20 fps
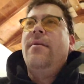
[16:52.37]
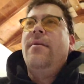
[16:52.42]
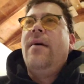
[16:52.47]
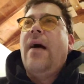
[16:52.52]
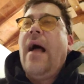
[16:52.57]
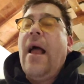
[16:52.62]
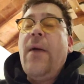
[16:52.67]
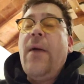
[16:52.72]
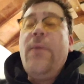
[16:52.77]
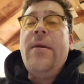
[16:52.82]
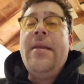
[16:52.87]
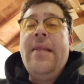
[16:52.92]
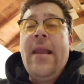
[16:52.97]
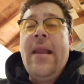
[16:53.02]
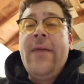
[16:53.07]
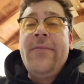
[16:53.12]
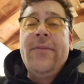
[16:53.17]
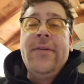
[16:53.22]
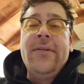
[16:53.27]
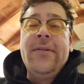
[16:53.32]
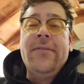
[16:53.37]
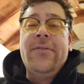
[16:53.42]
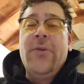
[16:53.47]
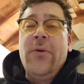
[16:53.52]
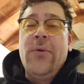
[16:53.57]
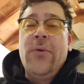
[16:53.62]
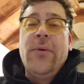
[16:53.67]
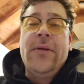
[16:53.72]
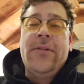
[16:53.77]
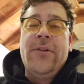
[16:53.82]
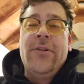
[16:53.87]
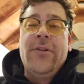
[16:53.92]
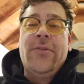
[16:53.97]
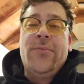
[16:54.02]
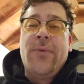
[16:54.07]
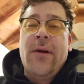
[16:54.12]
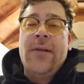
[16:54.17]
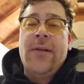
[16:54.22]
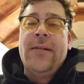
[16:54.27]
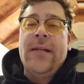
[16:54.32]
I would never do a research
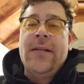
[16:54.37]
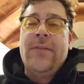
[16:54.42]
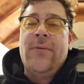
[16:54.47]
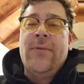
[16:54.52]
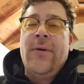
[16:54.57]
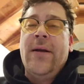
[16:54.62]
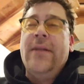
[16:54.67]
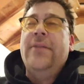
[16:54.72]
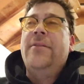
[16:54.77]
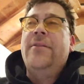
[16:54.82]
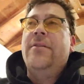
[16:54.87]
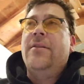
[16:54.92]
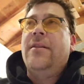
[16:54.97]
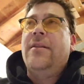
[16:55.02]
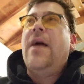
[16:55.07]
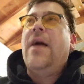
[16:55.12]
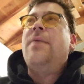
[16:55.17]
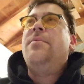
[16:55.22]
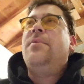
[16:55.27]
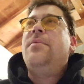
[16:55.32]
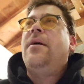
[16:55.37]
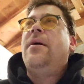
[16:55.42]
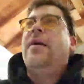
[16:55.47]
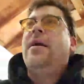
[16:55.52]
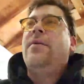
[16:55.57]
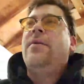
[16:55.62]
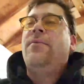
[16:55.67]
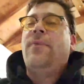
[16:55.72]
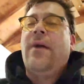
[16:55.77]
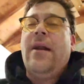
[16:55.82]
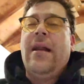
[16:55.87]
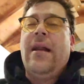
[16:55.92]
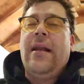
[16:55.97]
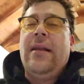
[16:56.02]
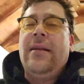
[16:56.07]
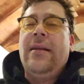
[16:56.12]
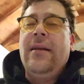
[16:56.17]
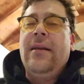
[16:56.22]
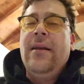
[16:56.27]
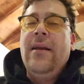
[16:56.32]
project going to the library and
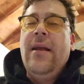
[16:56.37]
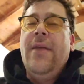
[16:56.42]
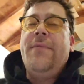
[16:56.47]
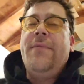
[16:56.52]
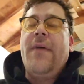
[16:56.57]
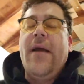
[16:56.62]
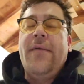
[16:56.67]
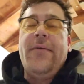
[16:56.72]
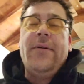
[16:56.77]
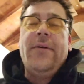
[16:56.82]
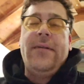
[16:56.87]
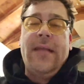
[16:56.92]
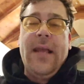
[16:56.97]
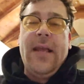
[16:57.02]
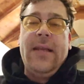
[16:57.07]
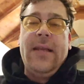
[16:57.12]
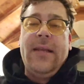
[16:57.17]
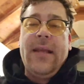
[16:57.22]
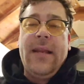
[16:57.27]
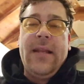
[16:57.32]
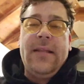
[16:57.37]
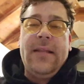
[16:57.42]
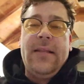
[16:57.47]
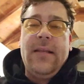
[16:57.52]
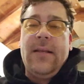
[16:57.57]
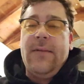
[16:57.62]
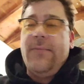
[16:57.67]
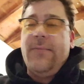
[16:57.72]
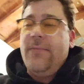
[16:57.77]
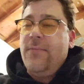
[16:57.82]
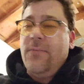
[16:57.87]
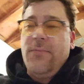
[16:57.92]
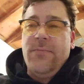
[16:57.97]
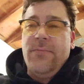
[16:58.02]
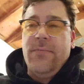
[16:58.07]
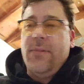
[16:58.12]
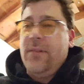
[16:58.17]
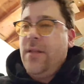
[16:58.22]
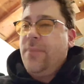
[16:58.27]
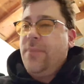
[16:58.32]
writing. If I ever did get into
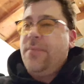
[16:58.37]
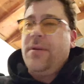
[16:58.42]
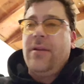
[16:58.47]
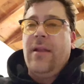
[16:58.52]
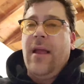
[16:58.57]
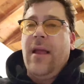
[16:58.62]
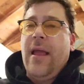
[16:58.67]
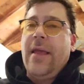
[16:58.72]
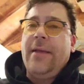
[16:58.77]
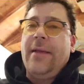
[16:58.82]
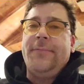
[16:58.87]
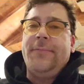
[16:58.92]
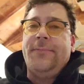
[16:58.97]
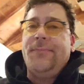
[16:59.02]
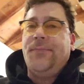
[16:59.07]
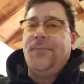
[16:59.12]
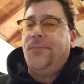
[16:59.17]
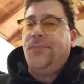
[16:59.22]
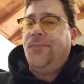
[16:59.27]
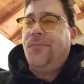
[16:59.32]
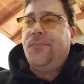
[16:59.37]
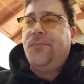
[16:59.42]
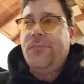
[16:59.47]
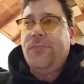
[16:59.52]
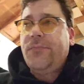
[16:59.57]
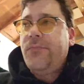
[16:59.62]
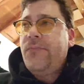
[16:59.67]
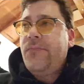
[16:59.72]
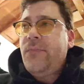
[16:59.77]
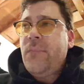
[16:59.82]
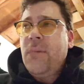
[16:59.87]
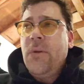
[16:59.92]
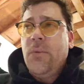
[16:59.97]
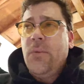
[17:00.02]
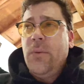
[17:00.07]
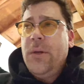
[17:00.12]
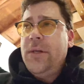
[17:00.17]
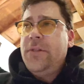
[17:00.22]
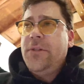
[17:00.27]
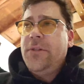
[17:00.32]
something like
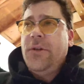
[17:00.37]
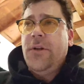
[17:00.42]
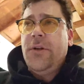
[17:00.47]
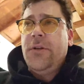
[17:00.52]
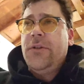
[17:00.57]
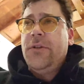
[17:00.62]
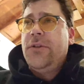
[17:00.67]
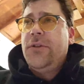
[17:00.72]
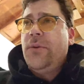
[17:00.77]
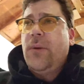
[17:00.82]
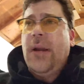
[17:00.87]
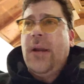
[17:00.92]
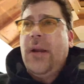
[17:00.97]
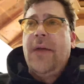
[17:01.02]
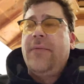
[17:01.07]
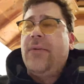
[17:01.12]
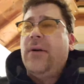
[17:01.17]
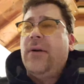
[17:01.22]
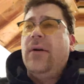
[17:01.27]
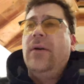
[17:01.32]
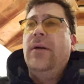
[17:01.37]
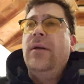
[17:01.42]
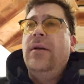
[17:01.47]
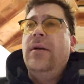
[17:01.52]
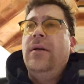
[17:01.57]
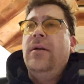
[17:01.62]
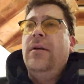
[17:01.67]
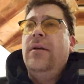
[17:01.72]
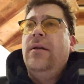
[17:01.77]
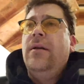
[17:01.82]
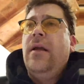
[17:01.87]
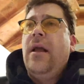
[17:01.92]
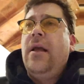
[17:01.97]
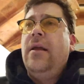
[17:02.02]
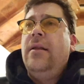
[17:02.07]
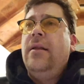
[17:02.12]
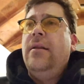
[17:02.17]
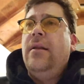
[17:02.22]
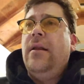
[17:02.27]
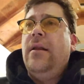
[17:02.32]
research or whatever,
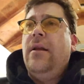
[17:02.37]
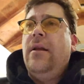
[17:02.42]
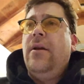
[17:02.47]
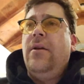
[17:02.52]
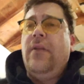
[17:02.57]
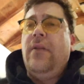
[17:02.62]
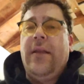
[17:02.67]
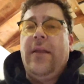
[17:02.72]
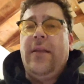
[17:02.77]
and like